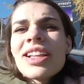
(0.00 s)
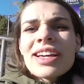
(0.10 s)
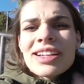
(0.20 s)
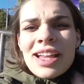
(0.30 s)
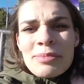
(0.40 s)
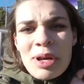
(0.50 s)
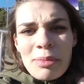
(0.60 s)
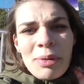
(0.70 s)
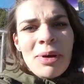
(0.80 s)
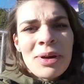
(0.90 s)
like climbed
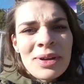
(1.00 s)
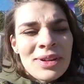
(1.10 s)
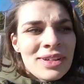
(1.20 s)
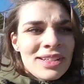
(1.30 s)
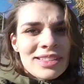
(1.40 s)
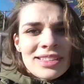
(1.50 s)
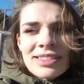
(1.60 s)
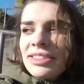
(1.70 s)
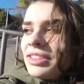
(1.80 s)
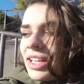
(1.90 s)
up
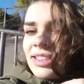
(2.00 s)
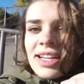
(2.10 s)
like